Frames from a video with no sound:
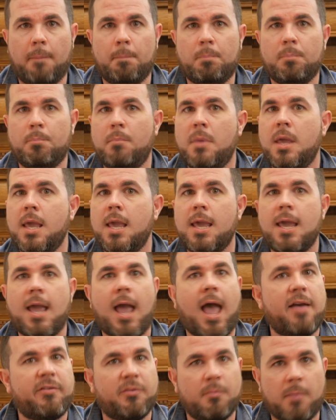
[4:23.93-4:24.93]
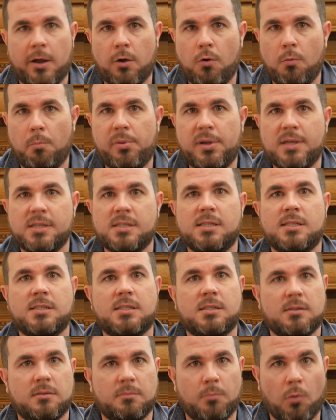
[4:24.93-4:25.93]
Me having my own
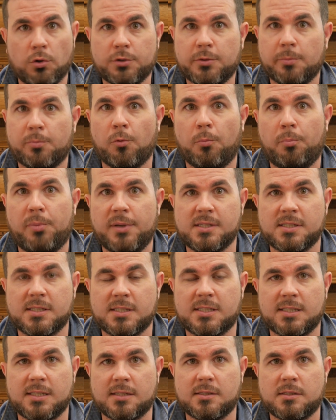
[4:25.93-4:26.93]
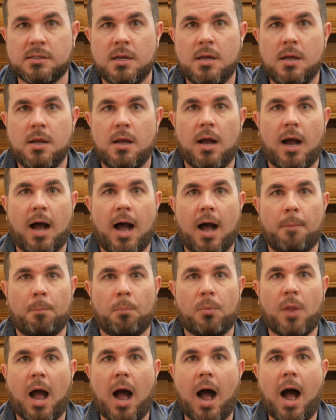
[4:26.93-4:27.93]
business, multiple businesses,
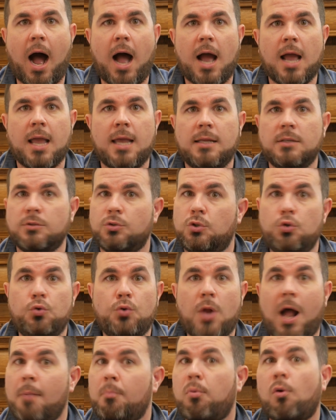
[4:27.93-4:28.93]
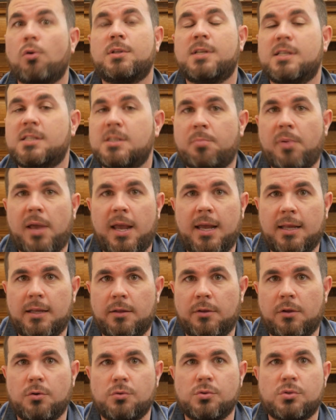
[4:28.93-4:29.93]
I do not participate
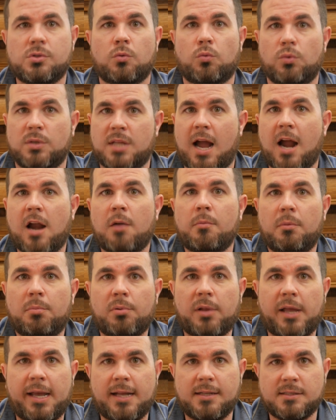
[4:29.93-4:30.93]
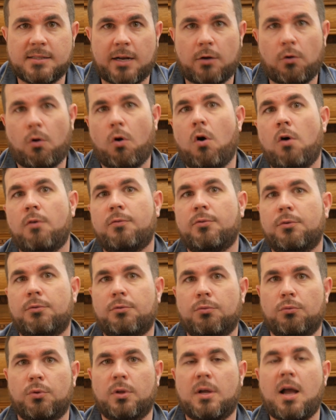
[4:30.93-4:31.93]
in those retirement plans that are offered
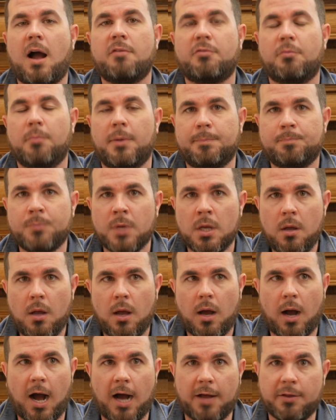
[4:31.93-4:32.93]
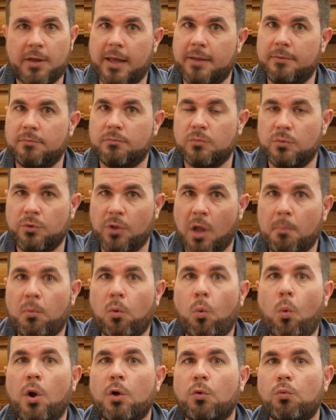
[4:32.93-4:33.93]
through the government. And number
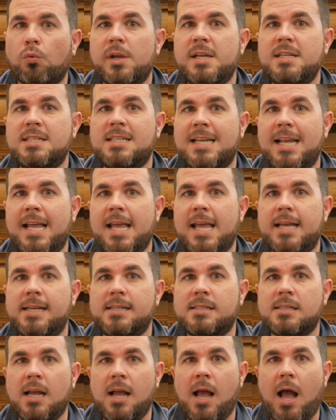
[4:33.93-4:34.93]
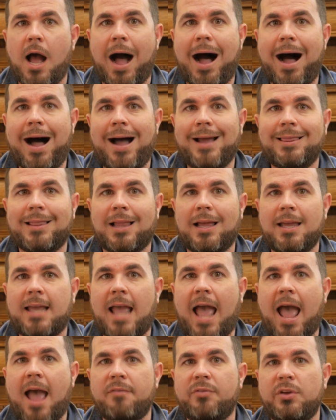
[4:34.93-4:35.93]
one reason is I like
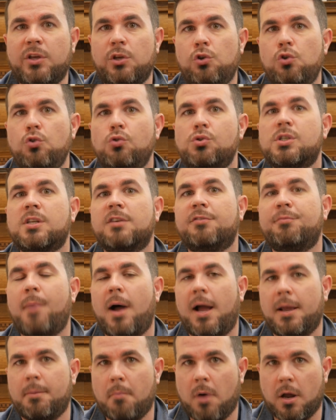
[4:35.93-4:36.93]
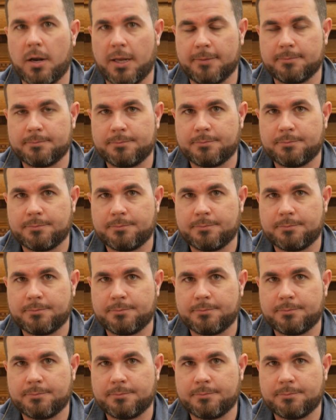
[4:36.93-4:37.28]
having use of my money.